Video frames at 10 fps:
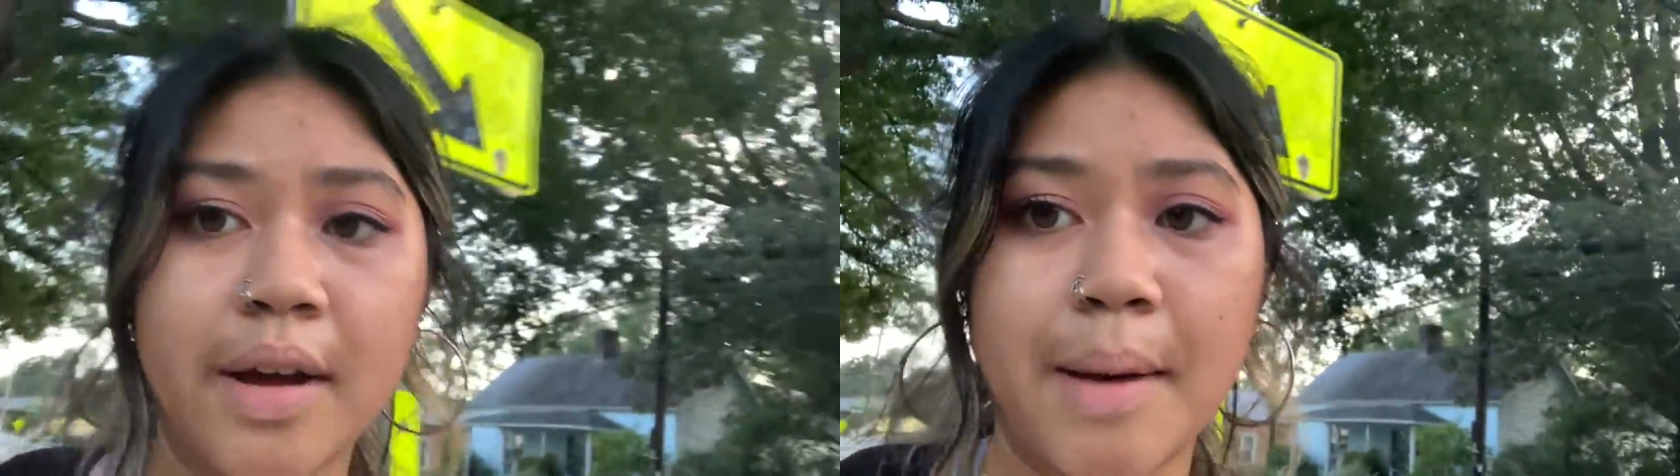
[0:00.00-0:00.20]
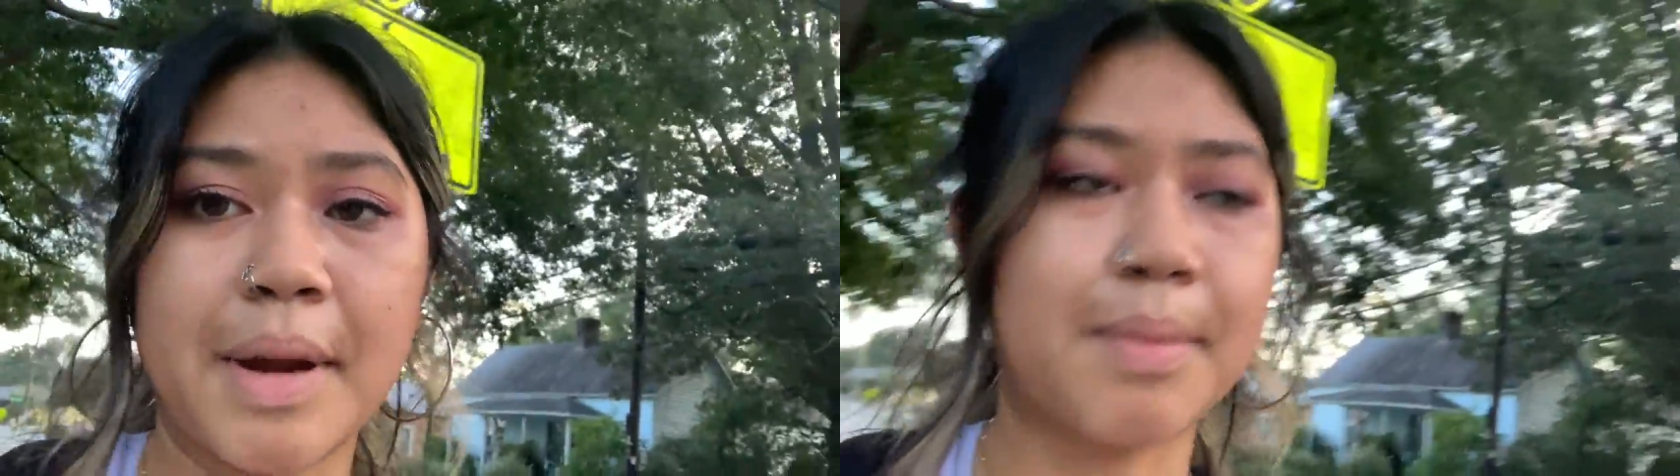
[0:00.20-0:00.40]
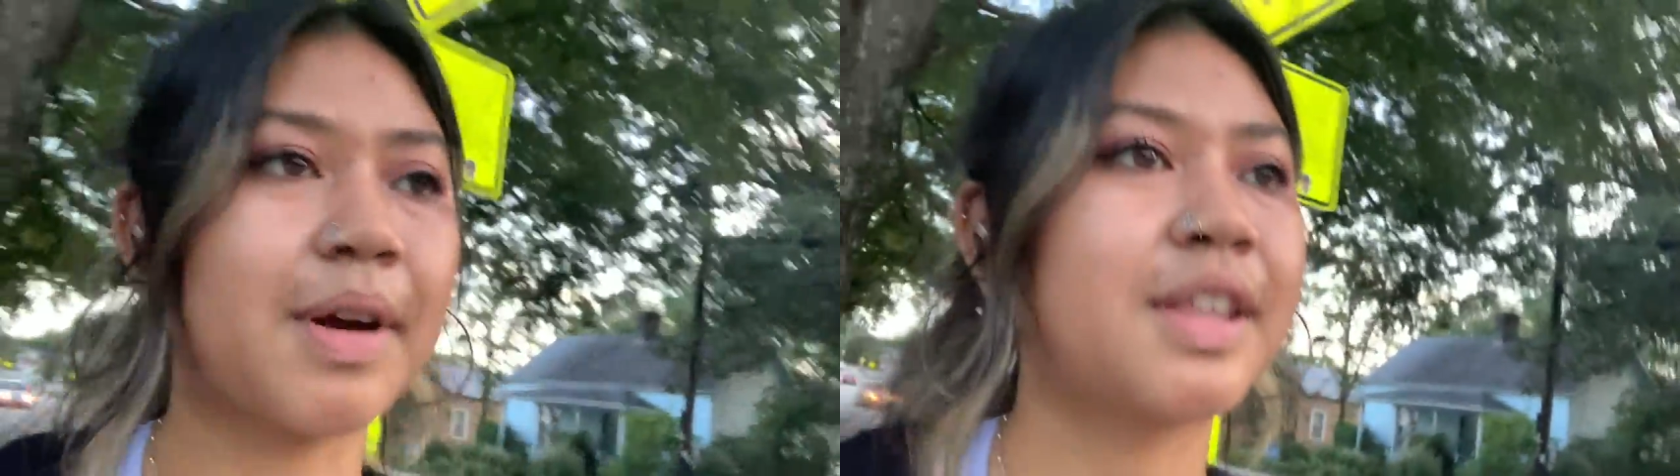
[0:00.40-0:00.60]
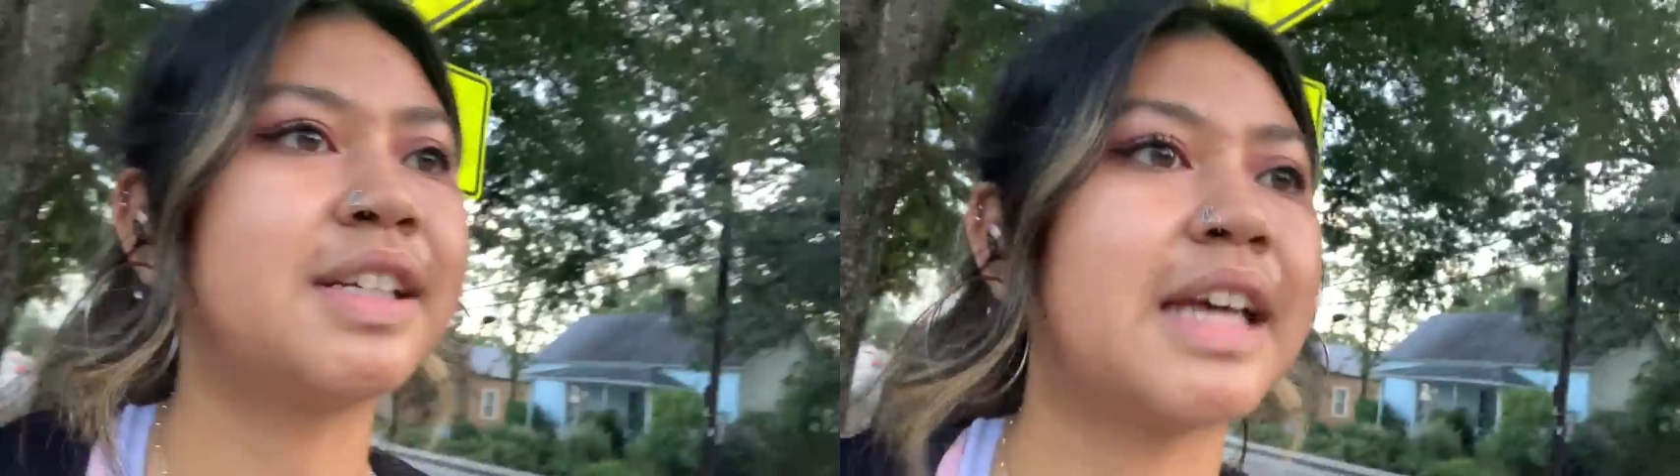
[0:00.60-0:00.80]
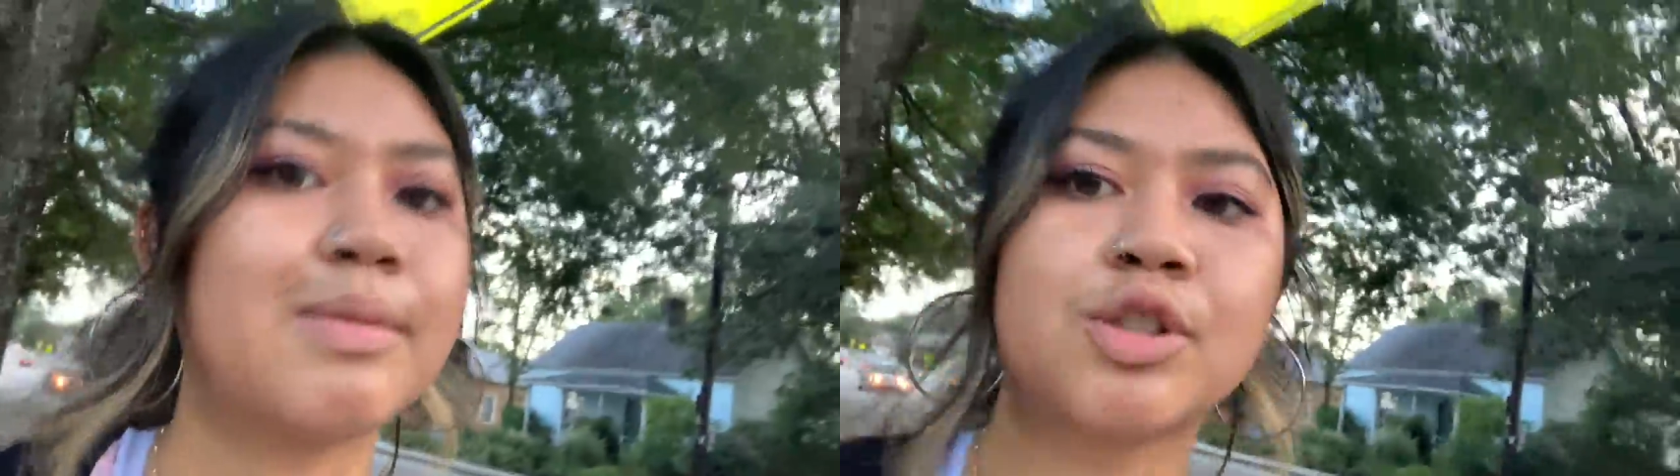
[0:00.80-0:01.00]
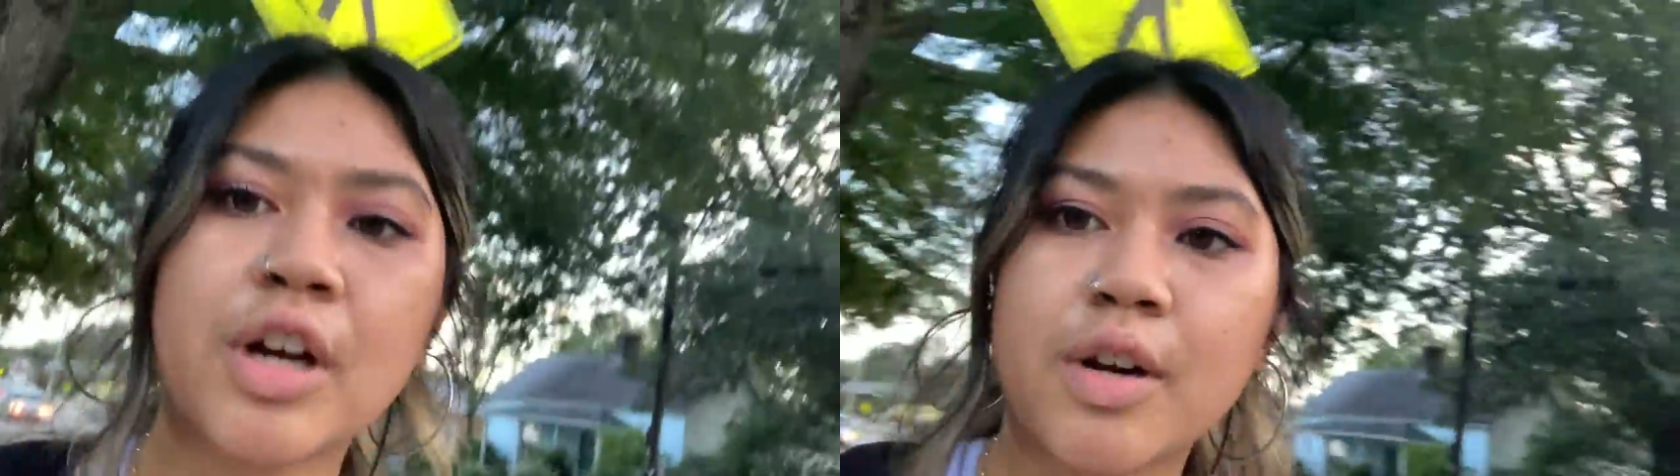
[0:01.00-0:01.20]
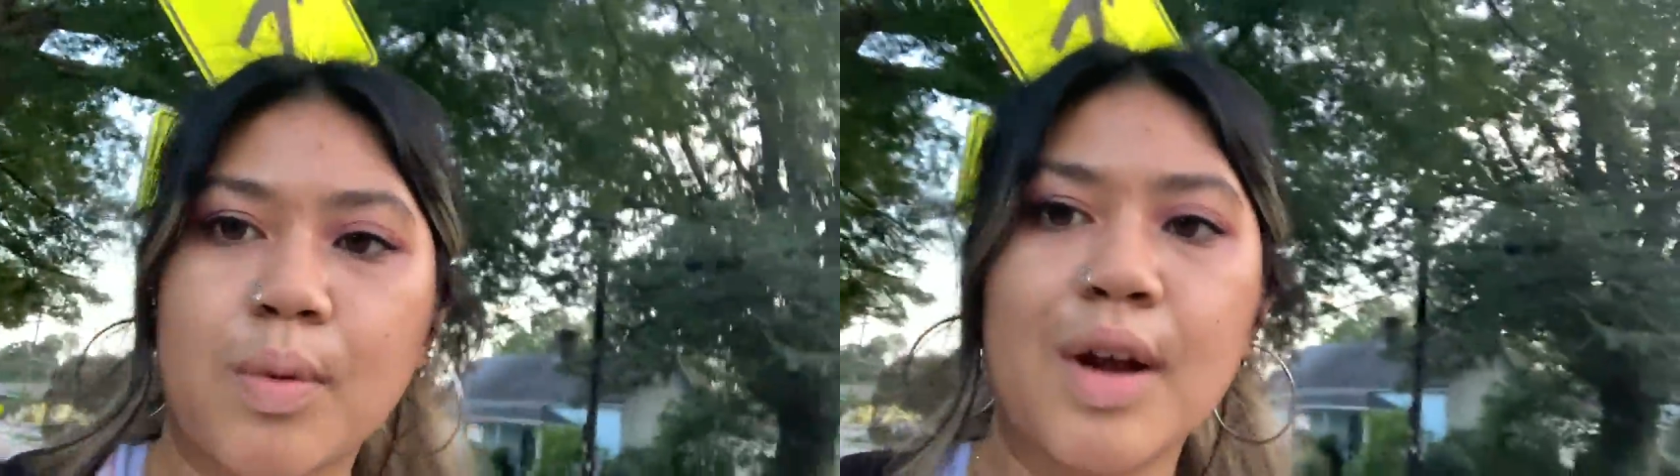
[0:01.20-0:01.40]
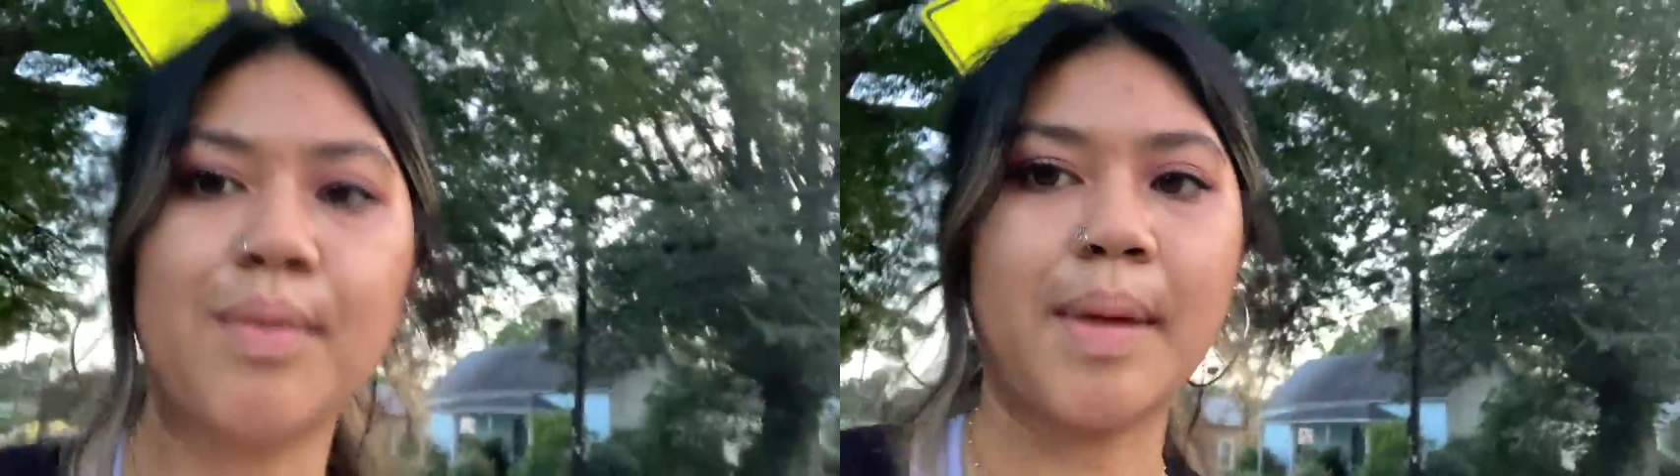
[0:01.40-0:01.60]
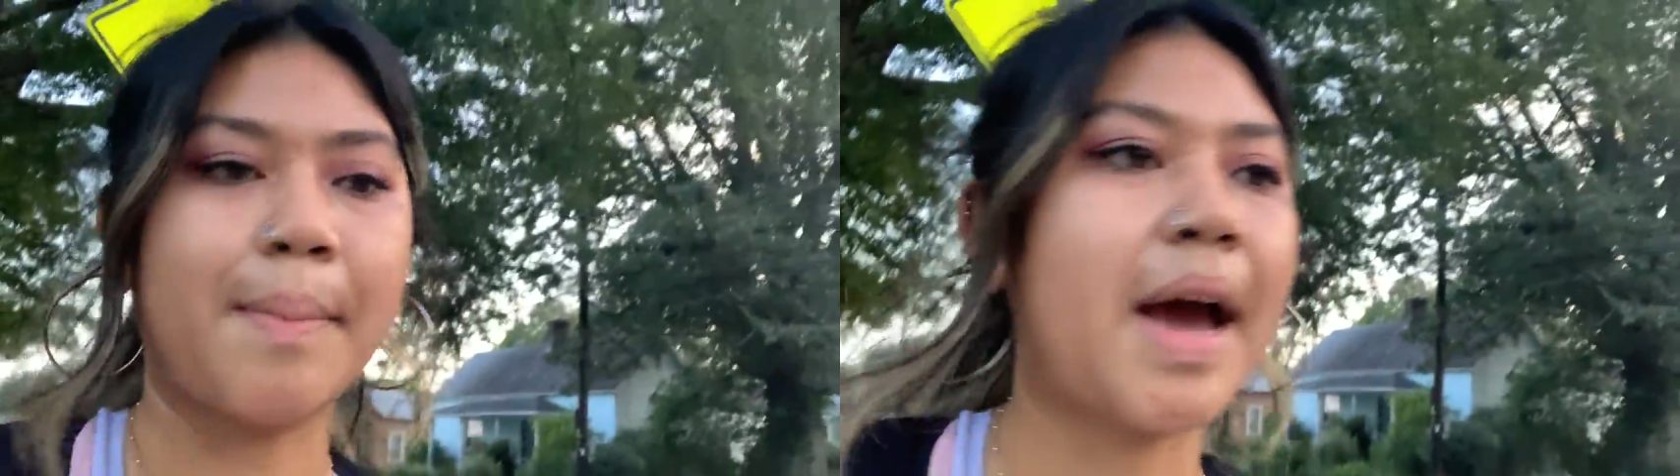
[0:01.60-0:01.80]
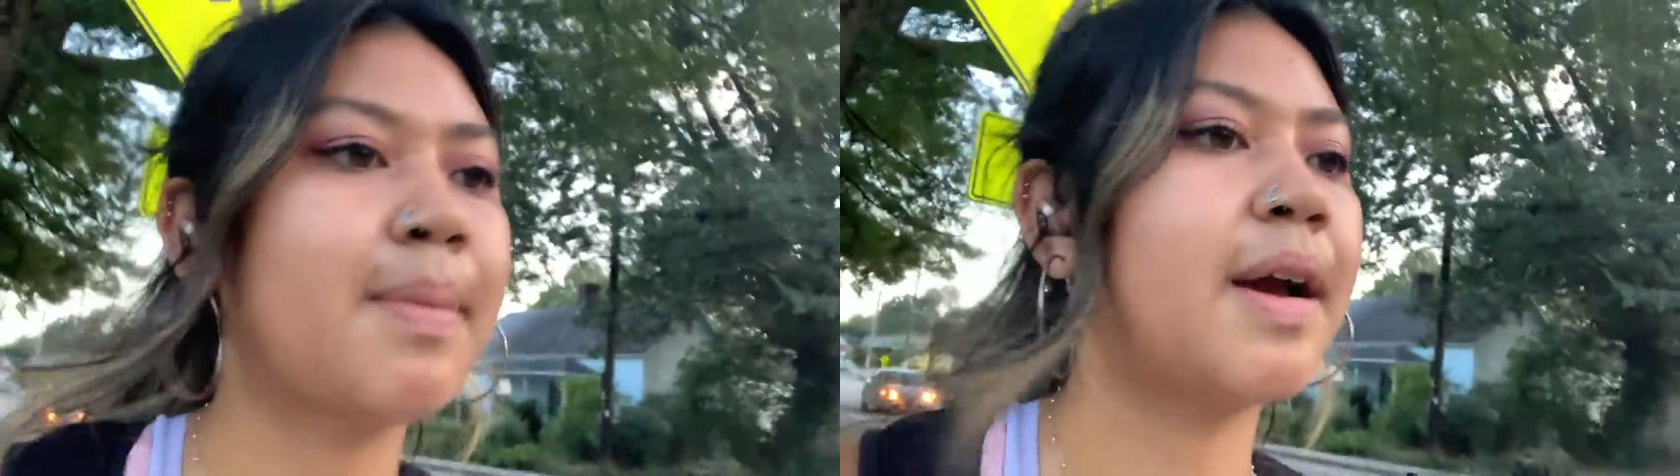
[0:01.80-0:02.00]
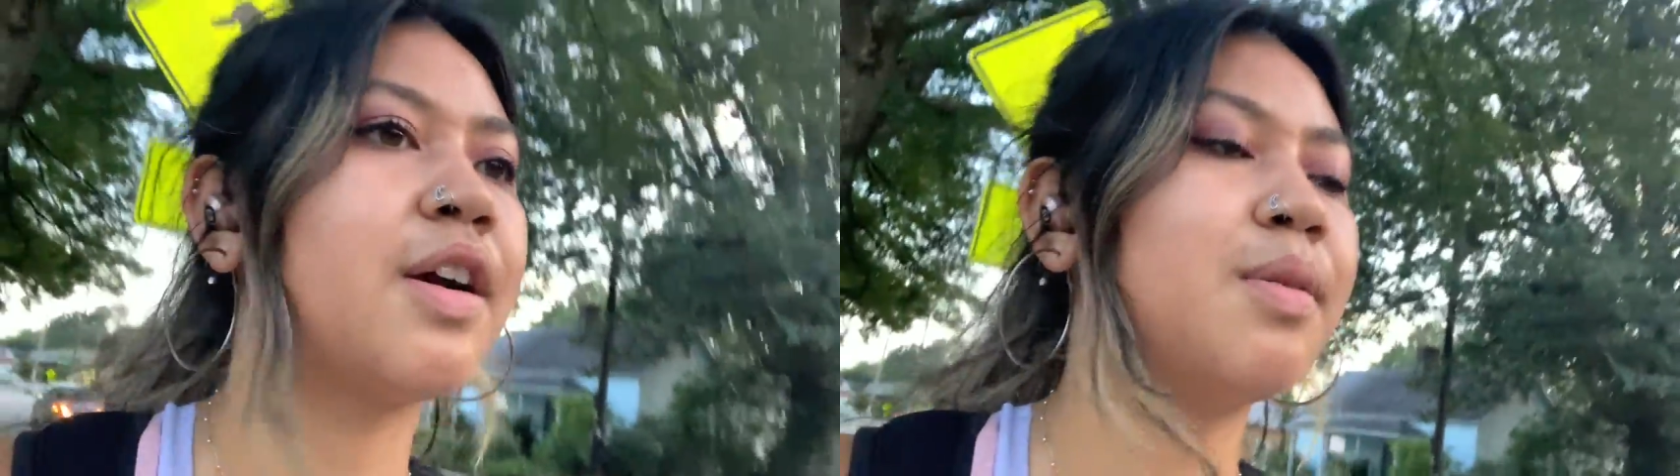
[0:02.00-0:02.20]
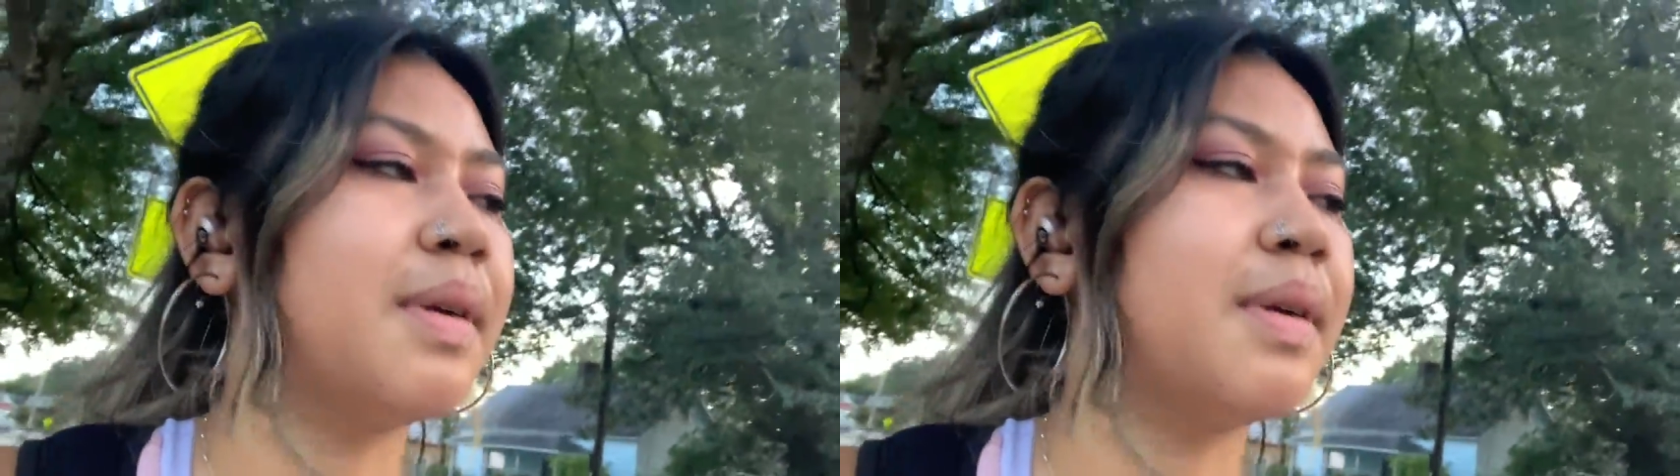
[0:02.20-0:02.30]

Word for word: I'm out of breath because I was trying to run with my backpack on,